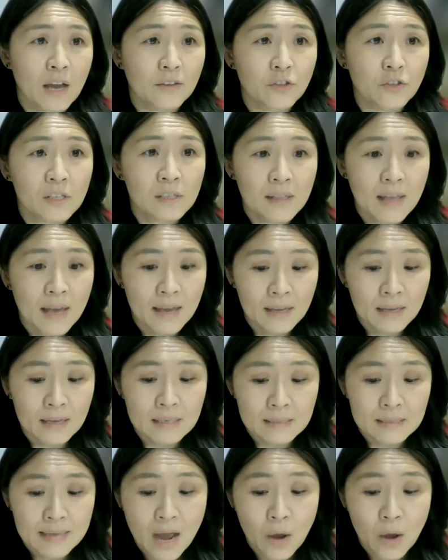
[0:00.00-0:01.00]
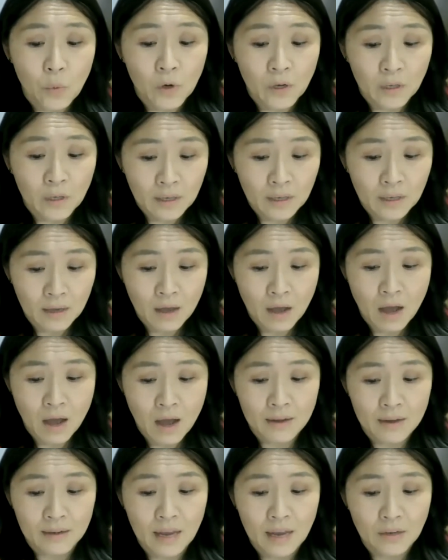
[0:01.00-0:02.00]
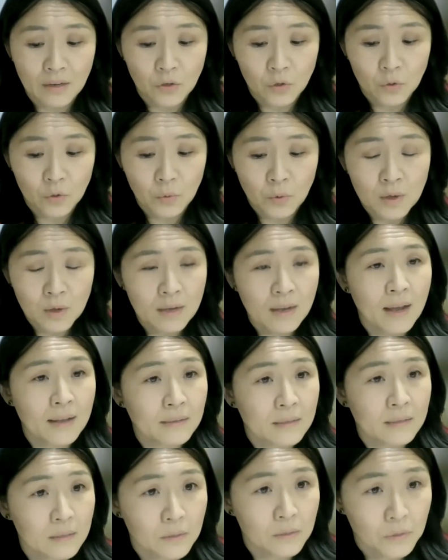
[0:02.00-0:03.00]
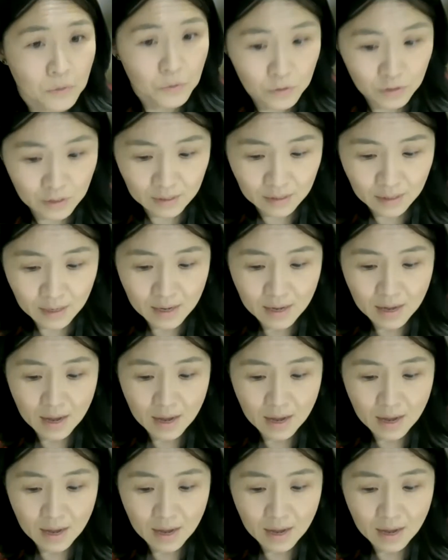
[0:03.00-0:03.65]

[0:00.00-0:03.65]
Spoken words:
Chile is now working on a new constitution,